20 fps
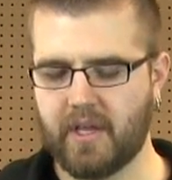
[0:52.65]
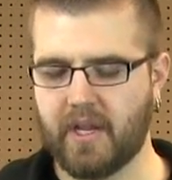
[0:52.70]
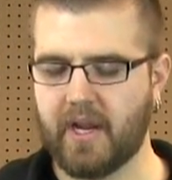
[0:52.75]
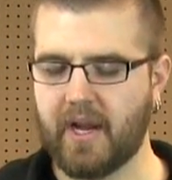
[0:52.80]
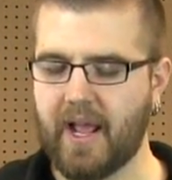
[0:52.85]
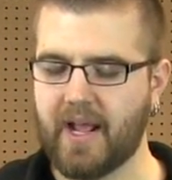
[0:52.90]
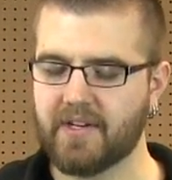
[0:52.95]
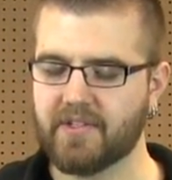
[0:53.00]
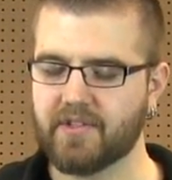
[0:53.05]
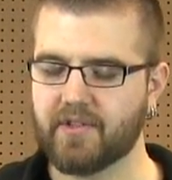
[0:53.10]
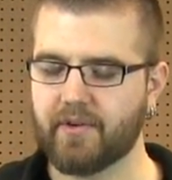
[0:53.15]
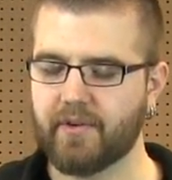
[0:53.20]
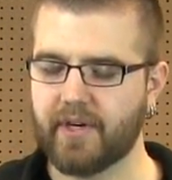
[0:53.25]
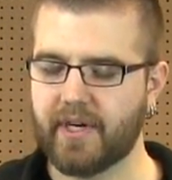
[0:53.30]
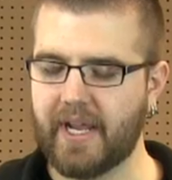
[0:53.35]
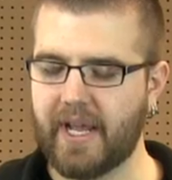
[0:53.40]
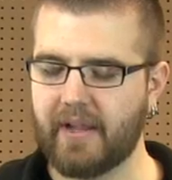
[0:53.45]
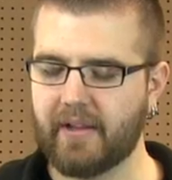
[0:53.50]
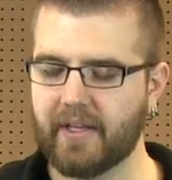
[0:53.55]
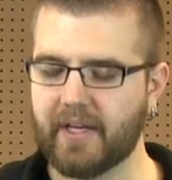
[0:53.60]
and has
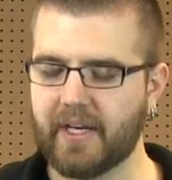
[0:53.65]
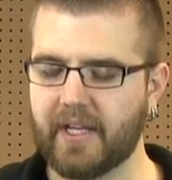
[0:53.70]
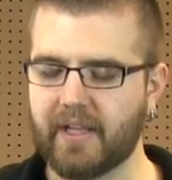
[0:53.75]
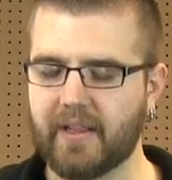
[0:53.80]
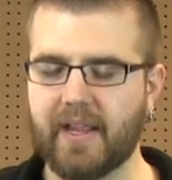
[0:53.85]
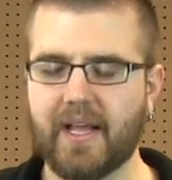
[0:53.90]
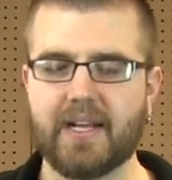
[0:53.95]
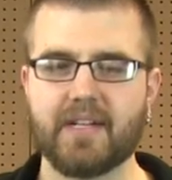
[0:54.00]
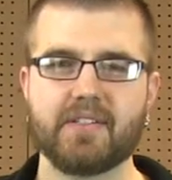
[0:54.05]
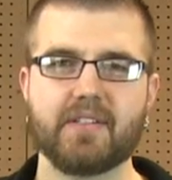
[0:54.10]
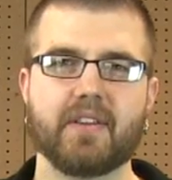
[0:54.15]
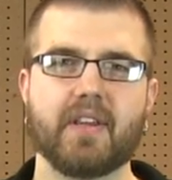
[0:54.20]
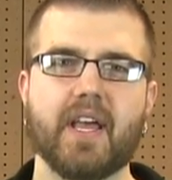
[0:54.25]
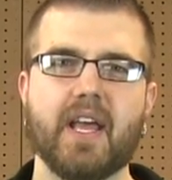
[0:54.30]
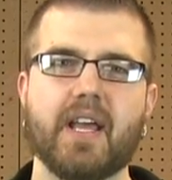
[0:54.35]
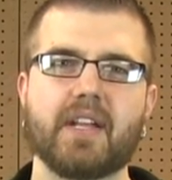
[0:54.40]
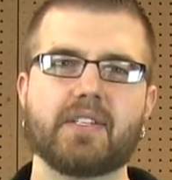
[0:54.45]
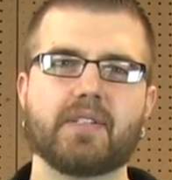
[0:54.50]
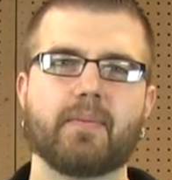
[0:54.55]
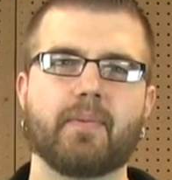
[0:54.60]
three LED lights on the
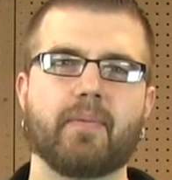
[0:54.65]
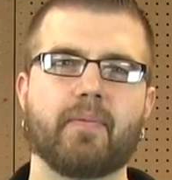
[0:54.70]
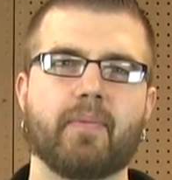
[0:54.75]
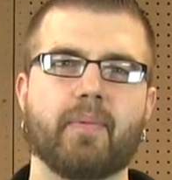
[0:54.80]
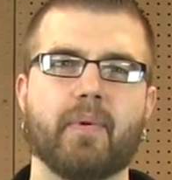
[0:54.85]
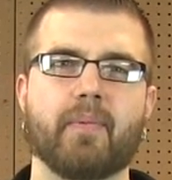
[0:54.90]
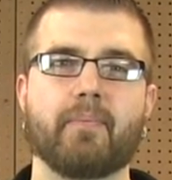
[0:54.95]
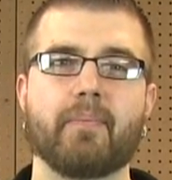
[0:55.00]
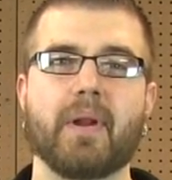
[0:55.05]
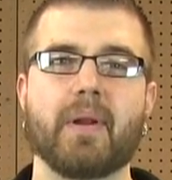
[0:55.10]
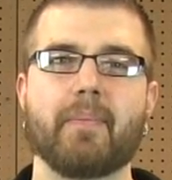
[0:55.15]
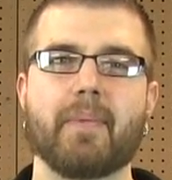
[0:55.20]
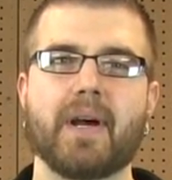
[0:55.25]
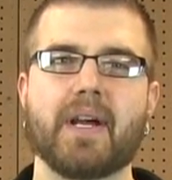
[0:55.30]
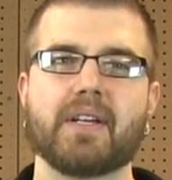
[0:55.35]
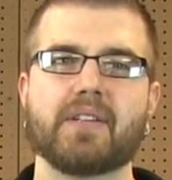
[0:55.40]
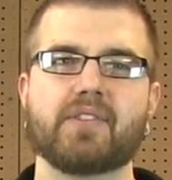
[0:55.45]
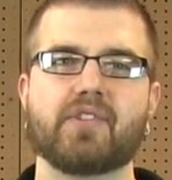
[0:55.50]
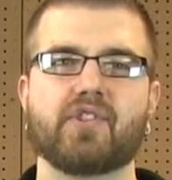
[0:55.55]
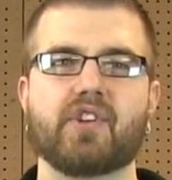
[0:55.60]
head to
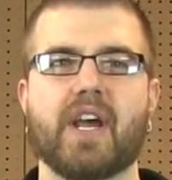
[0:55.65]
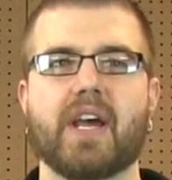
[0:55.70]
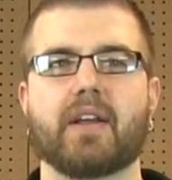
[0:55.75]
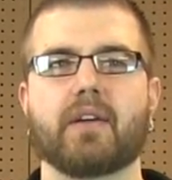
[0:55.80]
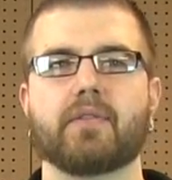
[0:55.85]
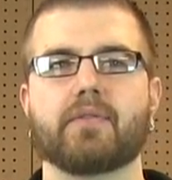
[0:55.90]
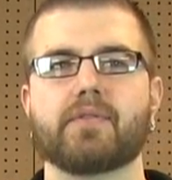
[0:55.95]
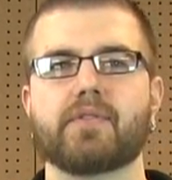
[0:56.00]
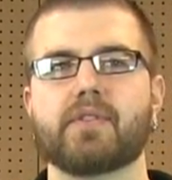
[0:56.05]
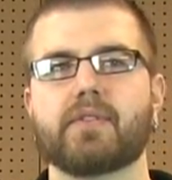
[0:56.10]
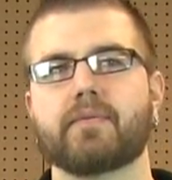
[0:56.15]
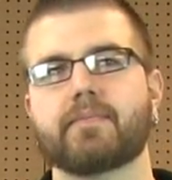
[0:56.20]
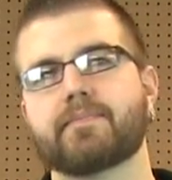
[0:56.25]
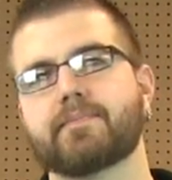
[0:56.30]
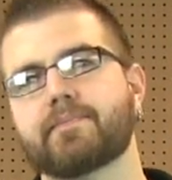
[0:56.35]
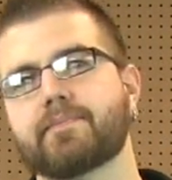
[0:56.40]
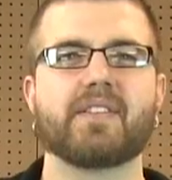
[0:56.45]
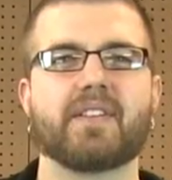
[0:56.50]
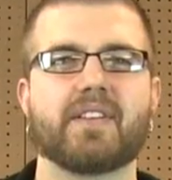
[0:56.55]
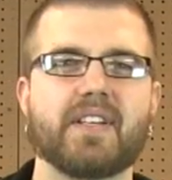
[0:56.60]
minimize shadows
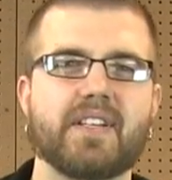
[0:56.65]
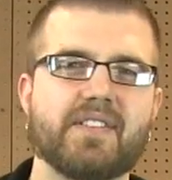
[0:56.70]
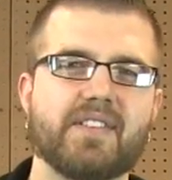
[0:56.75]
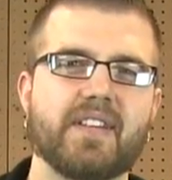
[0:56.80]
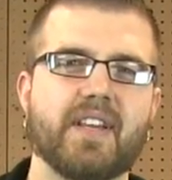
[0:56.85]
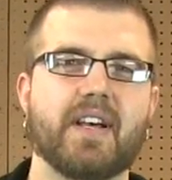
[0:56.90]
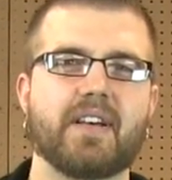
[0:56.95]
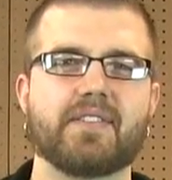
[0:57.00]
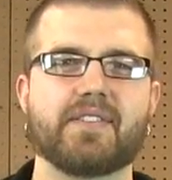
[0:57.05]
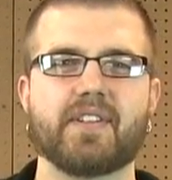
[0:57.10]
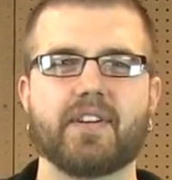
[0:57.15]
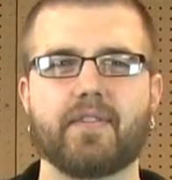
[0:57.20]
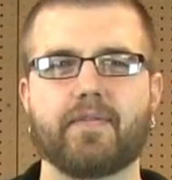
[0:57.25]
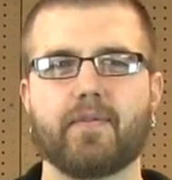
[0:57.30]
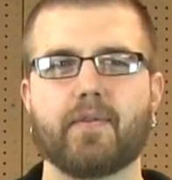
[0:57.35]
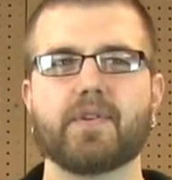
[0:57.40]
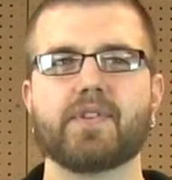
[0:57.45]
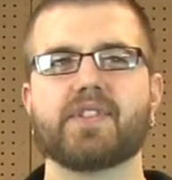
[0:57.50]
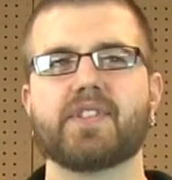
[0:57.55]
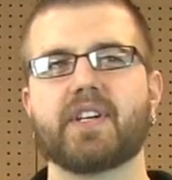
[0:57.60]
the DCL
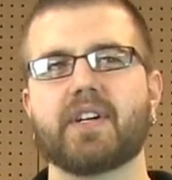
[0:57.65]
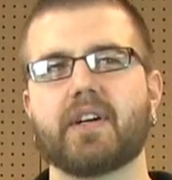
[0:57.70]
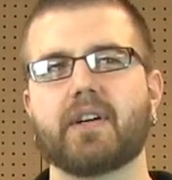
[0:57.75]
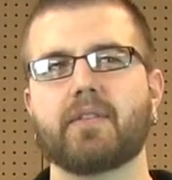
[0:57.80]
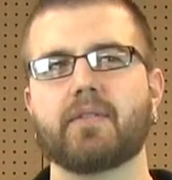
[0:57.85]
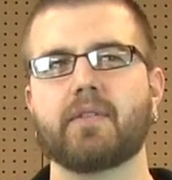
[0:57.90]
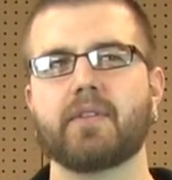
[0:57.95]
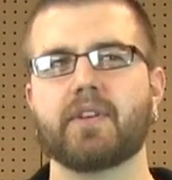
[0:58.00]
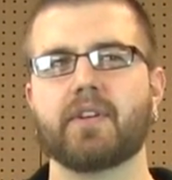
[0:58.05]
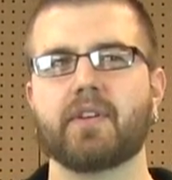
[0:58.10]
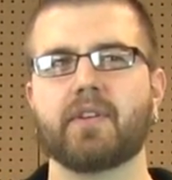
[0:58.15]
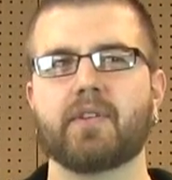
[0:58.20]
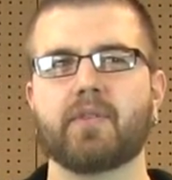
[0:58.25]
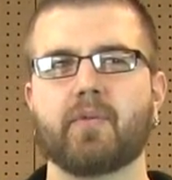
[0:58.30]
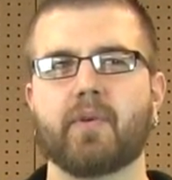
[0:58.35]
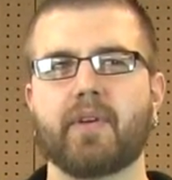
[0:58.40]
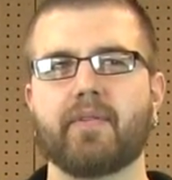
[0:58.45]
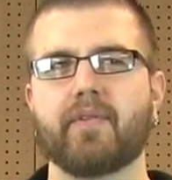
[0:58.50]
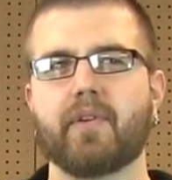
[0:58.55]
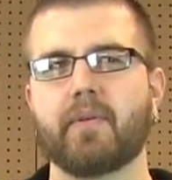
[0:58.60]
040
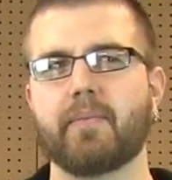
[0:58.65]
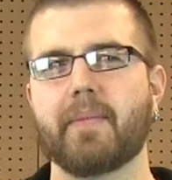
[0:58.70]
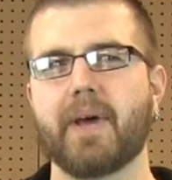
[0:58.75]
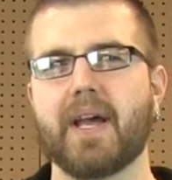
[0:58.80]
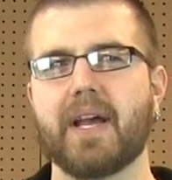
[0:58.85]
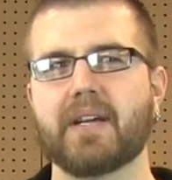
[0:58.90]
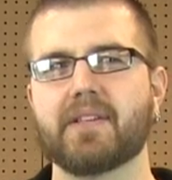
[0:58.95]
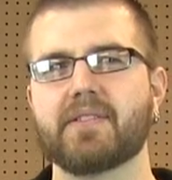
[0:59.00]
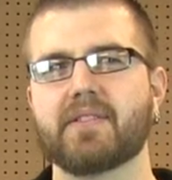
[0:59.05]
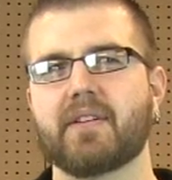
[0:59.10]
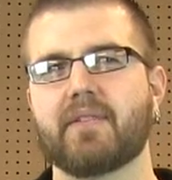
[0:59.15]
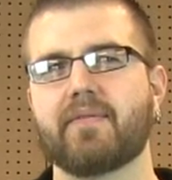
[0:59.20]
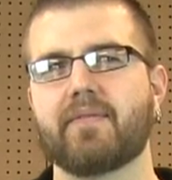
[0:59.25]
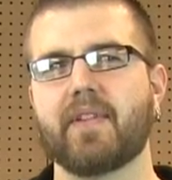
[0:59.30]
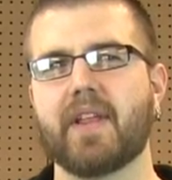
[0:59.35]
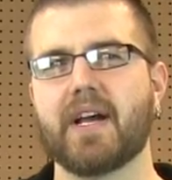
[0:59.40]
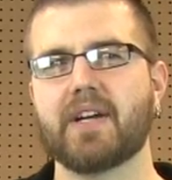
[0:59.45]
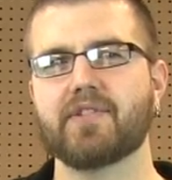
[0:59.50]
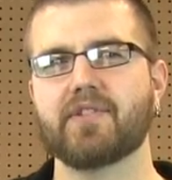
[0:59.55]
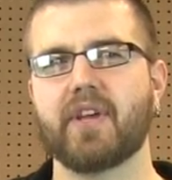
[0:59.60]
20 volt max
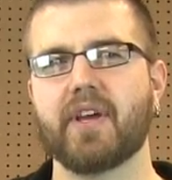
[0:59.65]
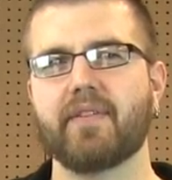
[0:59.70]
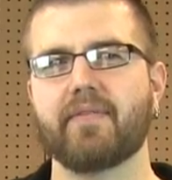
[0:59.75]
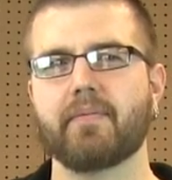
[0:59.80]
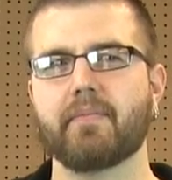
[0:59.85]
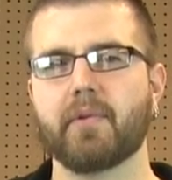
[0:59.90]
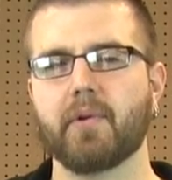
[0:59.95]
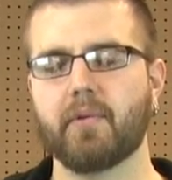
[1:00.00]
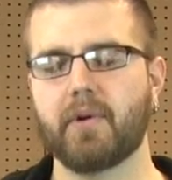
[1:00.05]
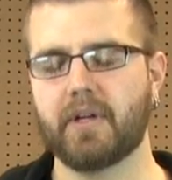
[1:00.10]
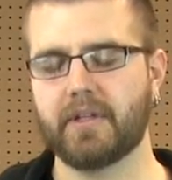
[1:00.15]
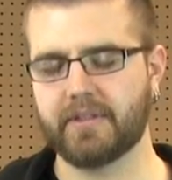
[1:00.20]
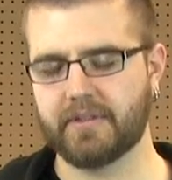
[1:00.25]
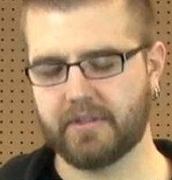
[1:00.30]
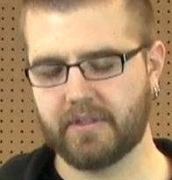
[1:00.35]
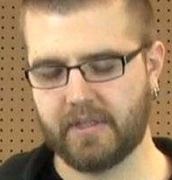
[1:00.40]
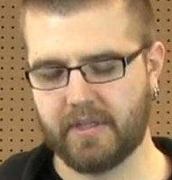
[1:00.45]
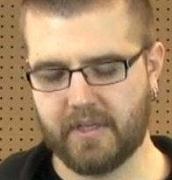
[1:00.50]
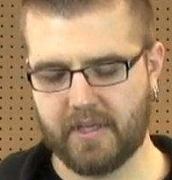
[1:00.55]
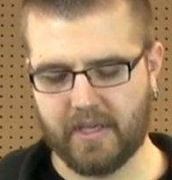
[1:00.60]
flashlight from DeWalt.
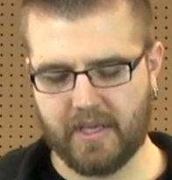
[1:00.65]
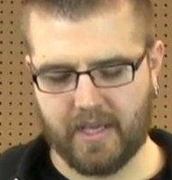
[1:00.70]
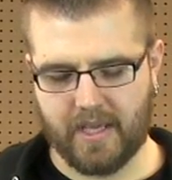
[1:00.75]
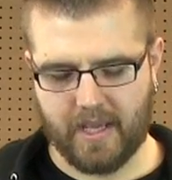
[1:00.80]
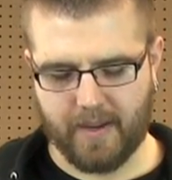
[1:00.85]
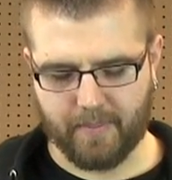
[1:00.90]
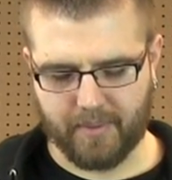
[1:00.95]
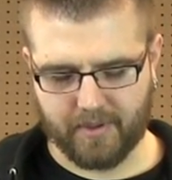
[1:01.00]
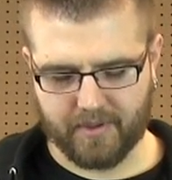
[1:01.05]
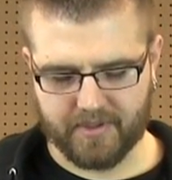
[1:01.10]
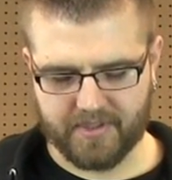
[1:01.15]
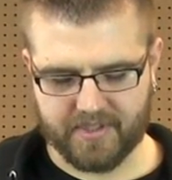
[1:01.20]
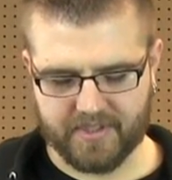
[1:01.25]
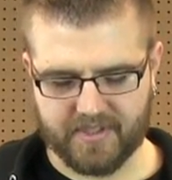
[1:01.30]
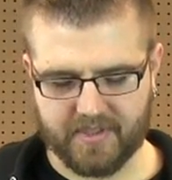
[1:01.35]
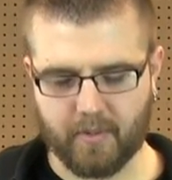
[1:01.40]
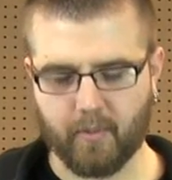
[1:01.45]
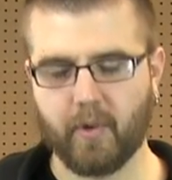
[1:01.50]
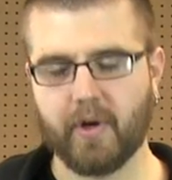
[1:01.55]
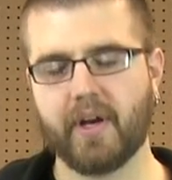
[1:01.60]
It
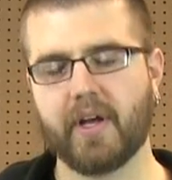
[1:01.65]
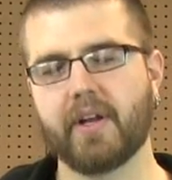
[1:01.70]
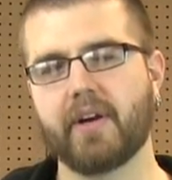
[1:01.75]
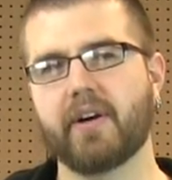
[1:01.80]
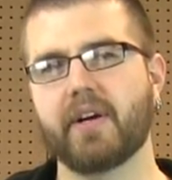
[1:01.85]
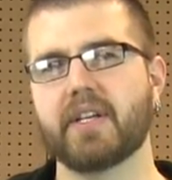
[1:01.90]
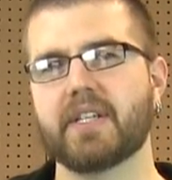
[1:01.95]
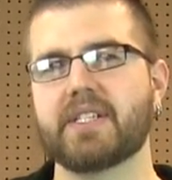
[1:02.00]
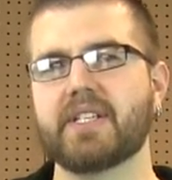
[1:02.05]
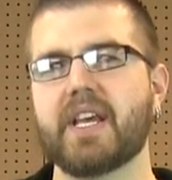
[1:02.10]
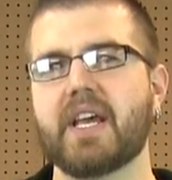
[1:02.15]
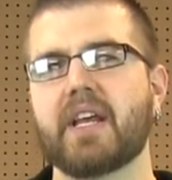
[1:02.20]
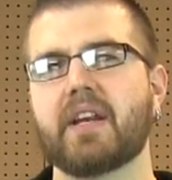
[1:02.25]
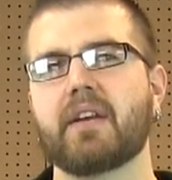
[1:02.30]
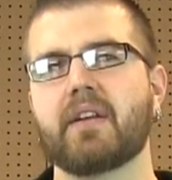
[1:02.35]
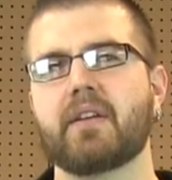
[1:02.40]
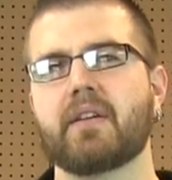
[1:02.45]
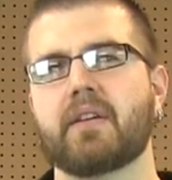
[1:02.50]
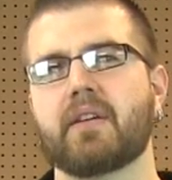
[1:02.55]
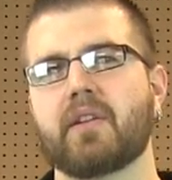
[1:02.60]
produces
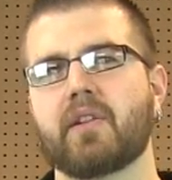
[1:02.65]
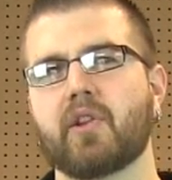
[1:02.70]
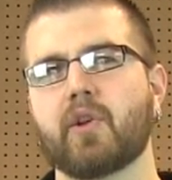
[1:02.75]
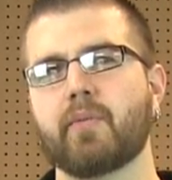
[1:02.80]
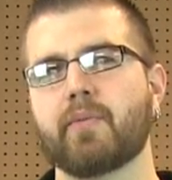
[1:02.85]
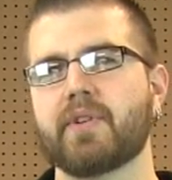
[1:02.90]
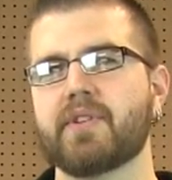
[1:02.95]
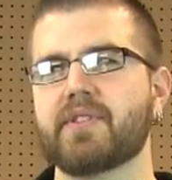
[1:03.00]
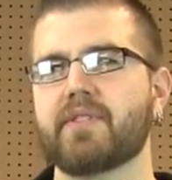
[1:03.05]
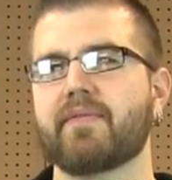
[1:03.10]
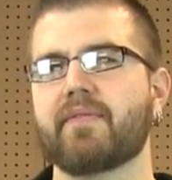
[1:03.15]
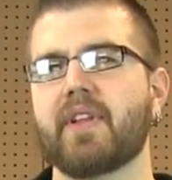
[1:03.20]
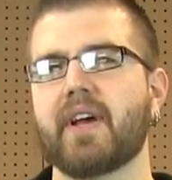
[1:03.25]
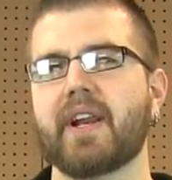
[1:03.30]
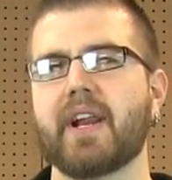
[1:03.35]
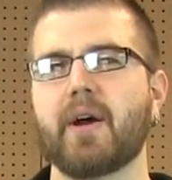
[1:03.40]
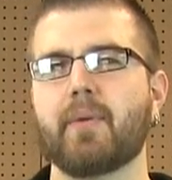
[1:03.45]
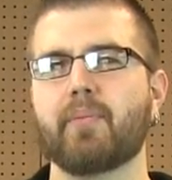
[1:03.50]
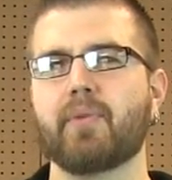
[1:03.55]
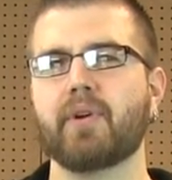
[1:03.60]
110 lumens of
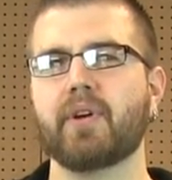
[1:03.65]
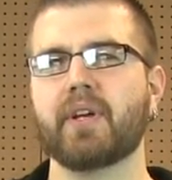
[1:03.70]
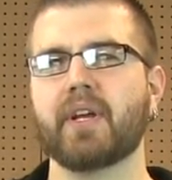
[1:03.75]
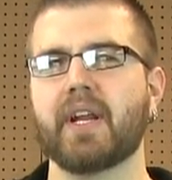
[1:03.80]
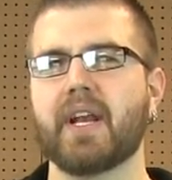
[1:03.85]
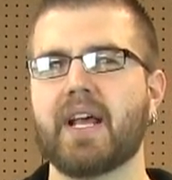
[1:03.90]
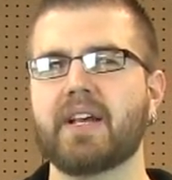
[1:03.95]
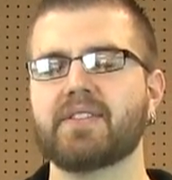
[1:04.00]
light output and